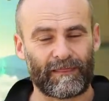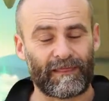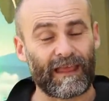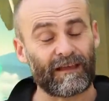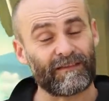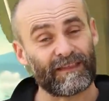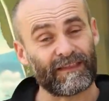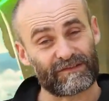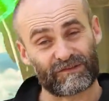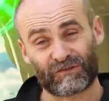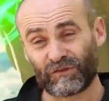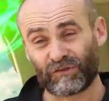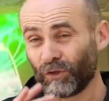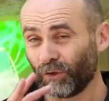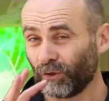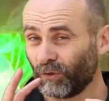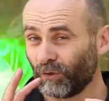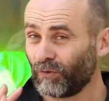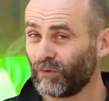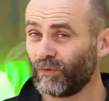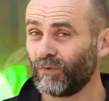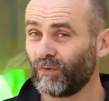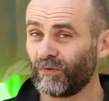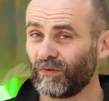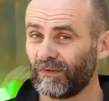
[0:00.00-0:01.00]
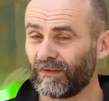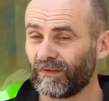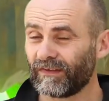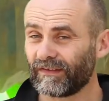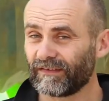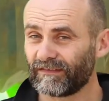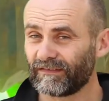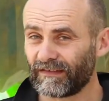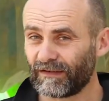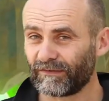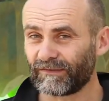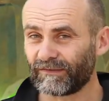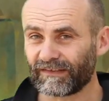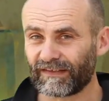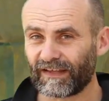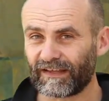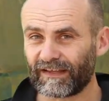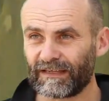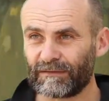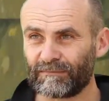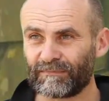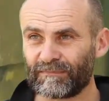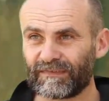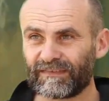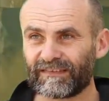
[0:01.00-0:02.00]
now there's 2 Zelda
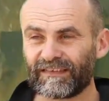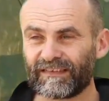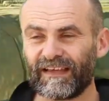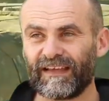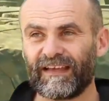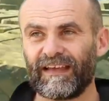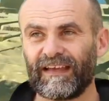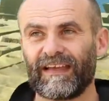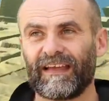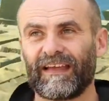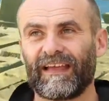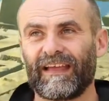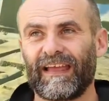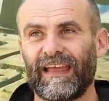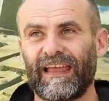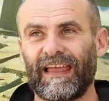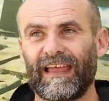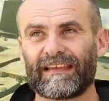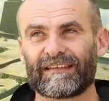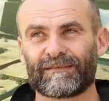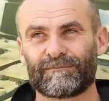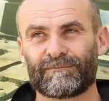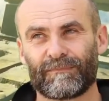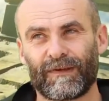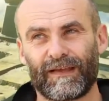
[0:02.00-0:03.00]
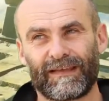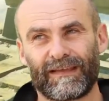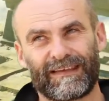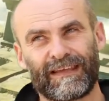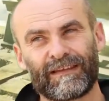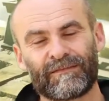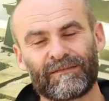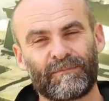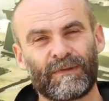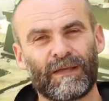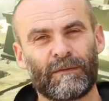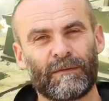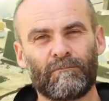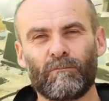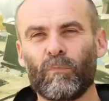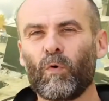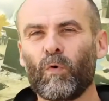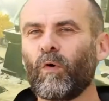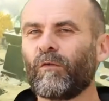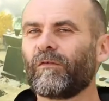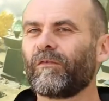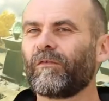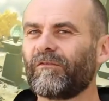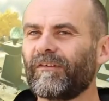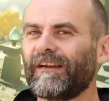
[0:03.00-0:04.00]
games. It gives me
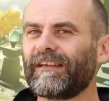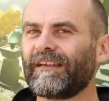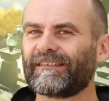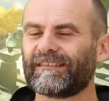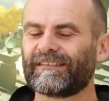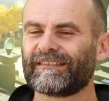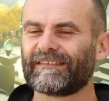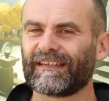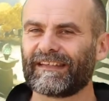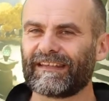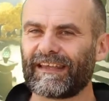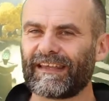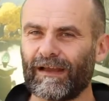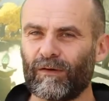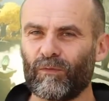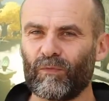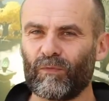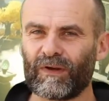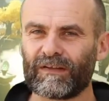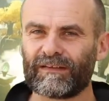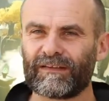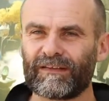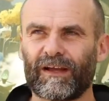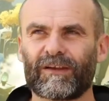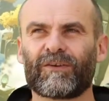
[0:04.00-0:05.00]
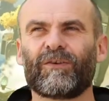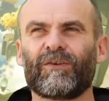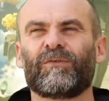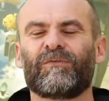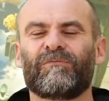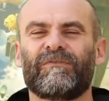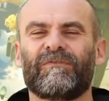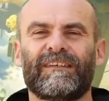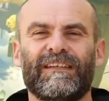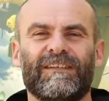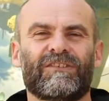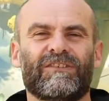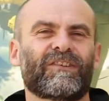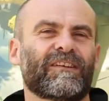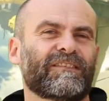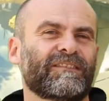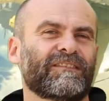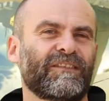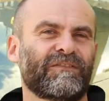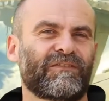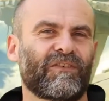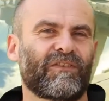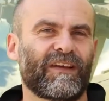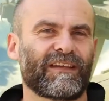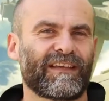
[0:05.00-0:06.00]
more a reason to get one. I couldn't really
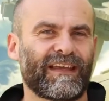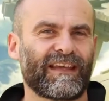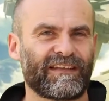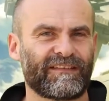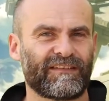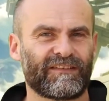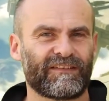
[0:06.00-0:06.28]
justify getting the